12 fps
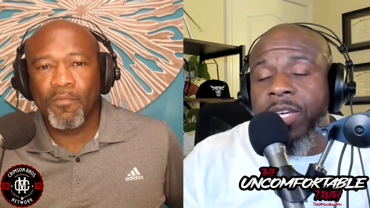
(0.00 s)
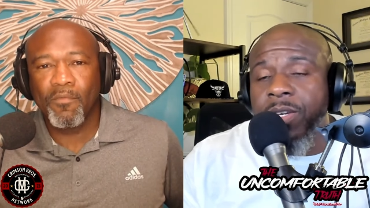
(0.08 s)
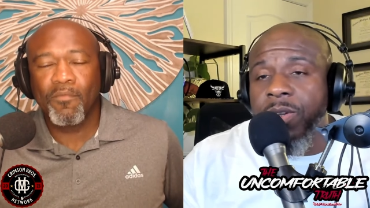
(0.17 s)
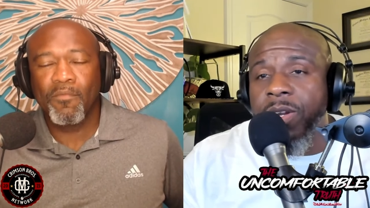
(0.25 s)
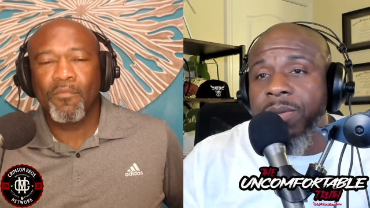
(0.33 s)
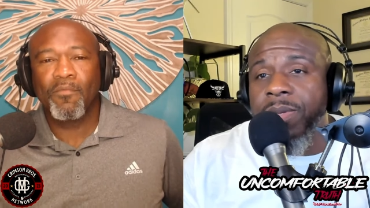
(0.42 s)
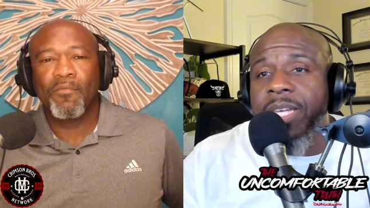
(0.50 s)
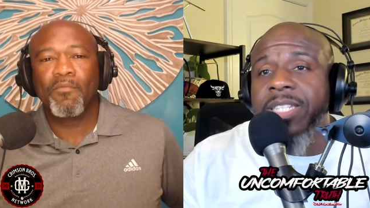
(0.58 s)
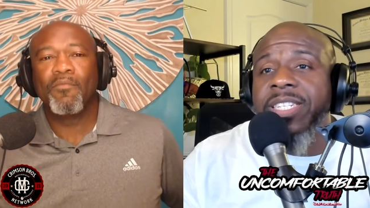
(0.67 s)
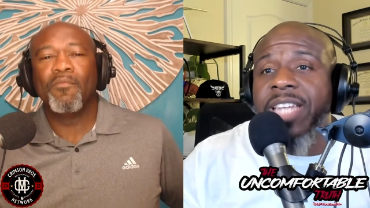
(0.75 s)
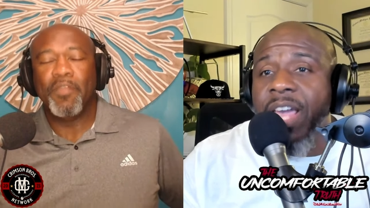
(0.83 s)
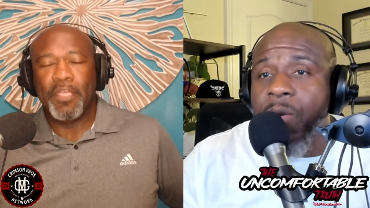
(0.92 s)
Speaker 1: You know what I'm saying?
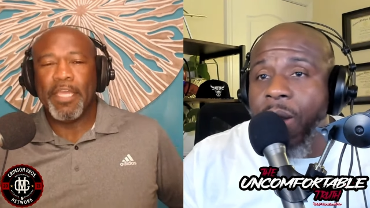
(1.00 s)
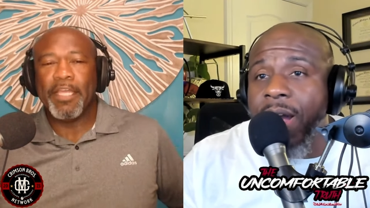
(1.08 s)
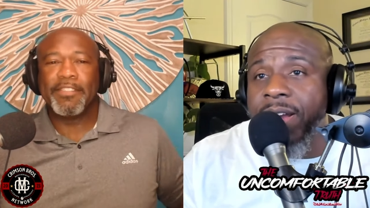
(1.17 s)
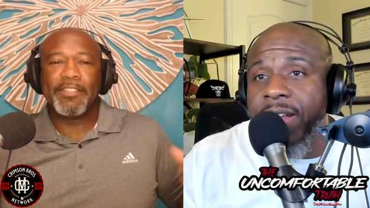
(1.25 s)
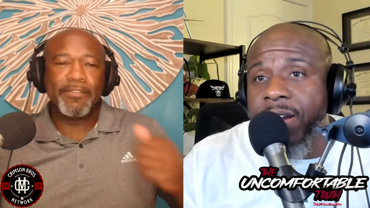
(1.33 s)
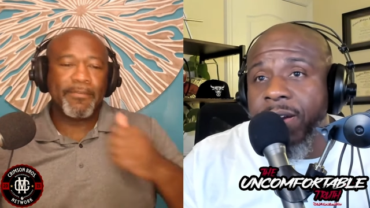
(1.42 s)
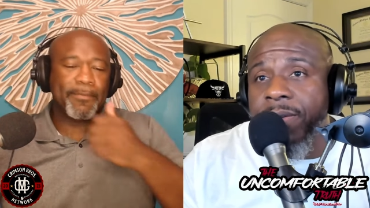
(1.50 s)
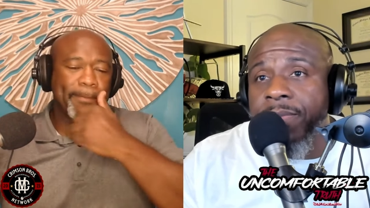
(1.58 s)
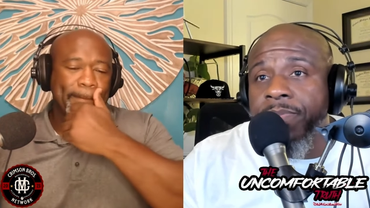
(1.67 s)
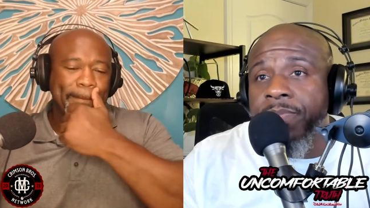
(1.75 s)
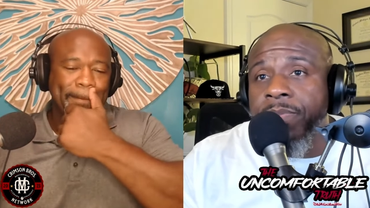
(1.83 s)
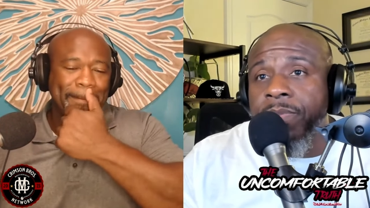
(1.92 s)
Stay yes. right there.
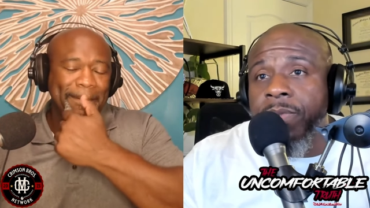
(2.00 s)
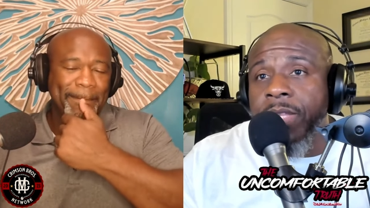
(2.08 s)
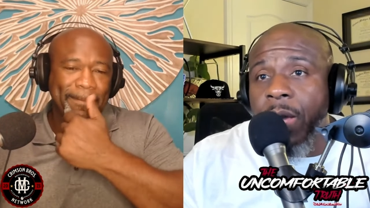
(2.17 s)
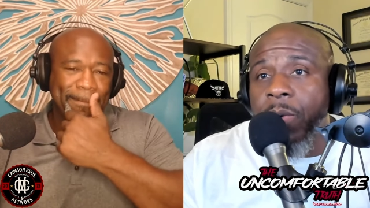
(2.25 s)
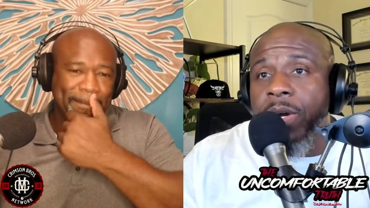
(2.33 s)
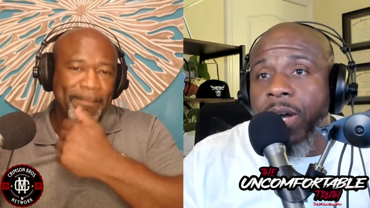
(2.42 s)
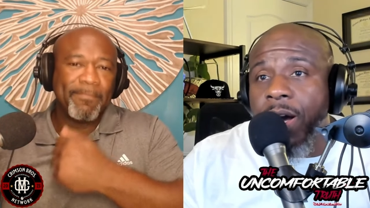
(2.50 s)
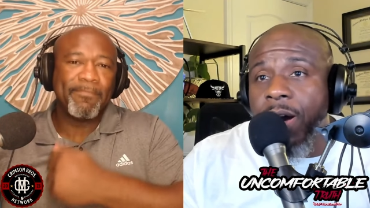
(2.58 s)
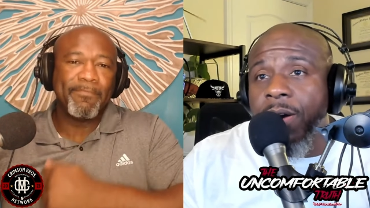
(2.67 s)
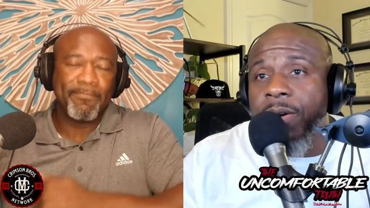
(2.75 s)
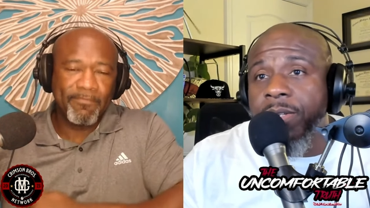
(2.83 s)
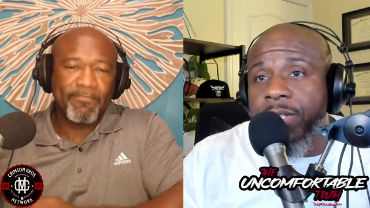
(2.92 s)
They will
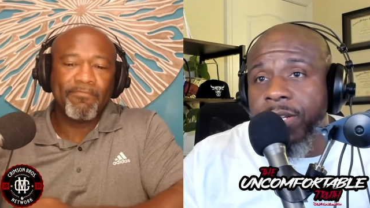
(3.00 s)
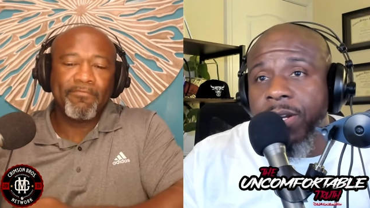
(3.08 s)
call. You